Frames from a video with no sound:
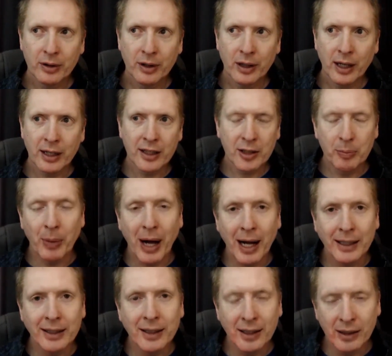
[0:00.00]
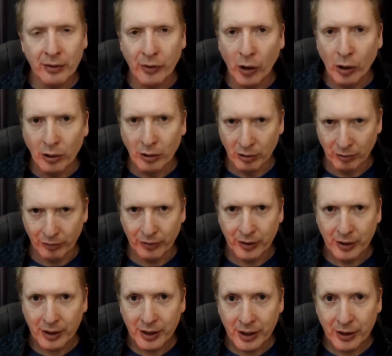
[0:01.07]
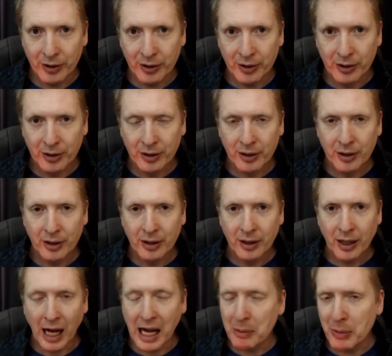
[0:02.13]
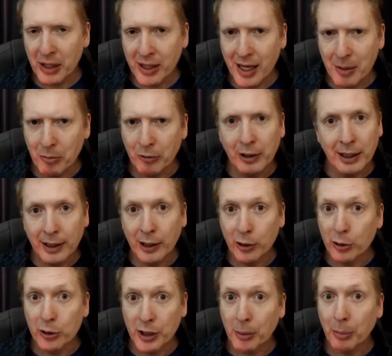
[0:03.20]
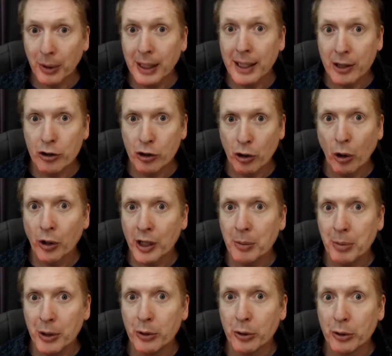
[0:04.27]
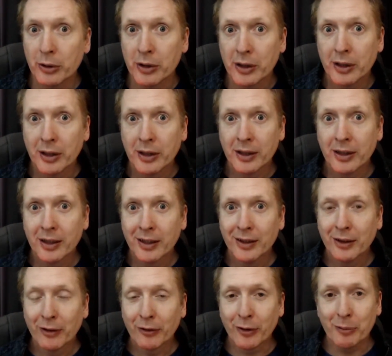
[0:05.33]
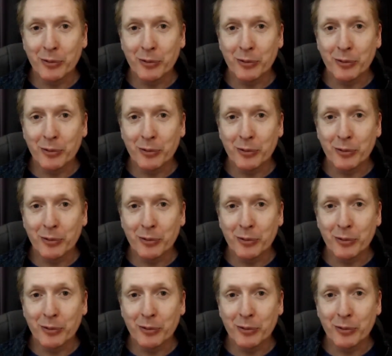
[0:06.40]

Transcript: expand and evolve, you know? I became really good at playing Johnny B. Goode from